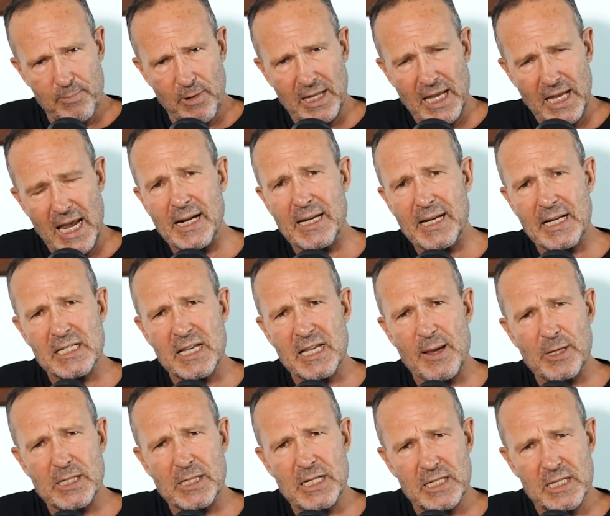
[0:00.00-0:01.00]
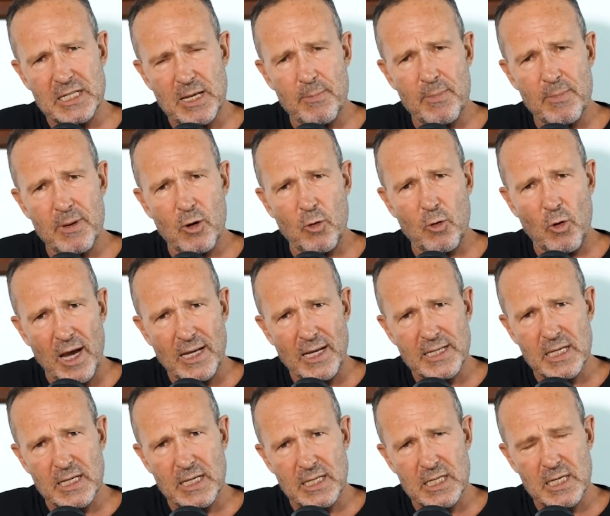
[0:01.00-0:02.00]
by the anti-Semitism
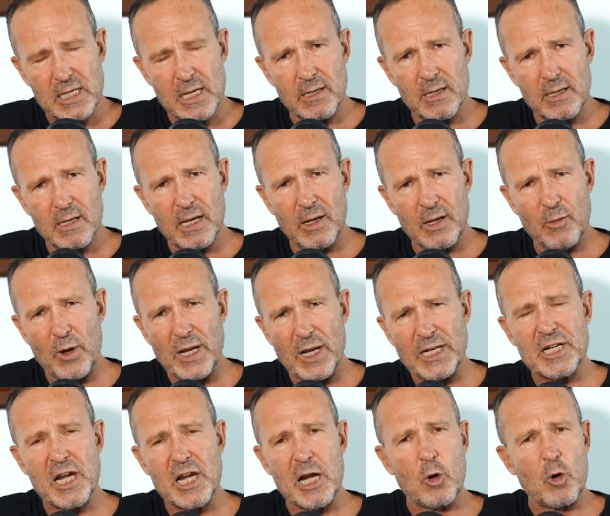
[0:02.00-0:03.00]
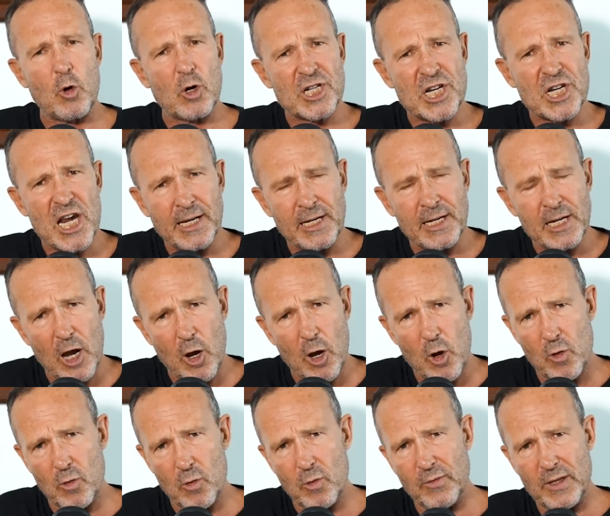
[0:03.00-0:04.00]
crisis. It reached a
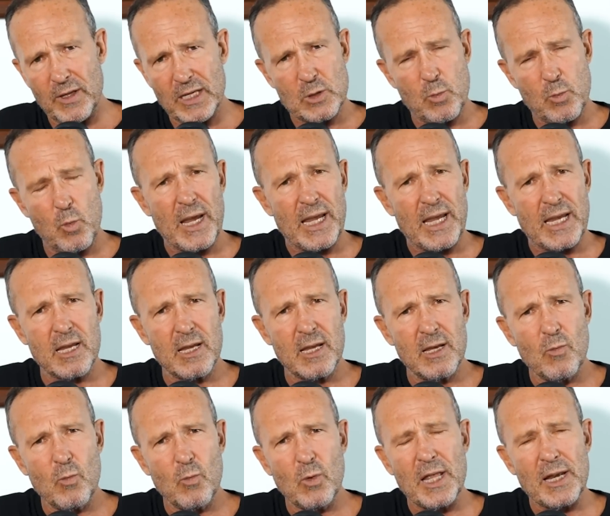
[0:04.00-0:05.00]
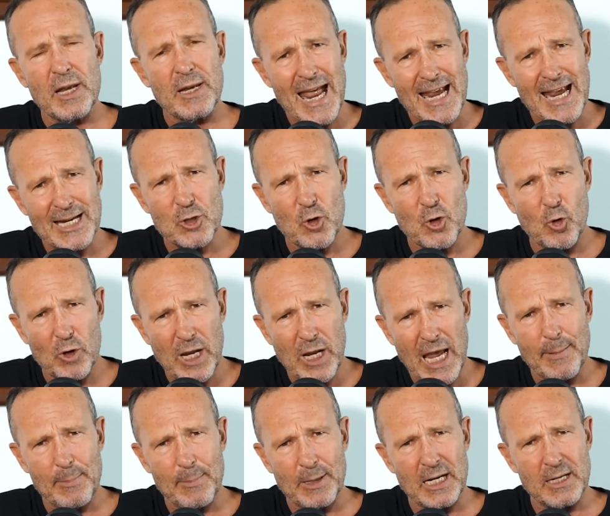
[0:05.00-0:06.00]
crescendo this week with a national
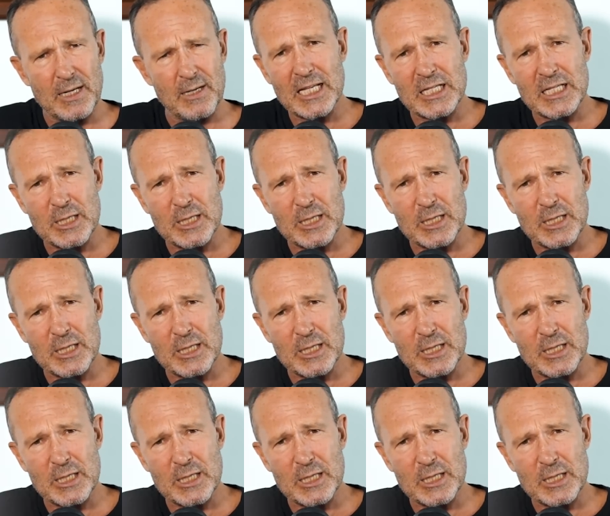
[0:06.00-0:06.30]
cabinet, a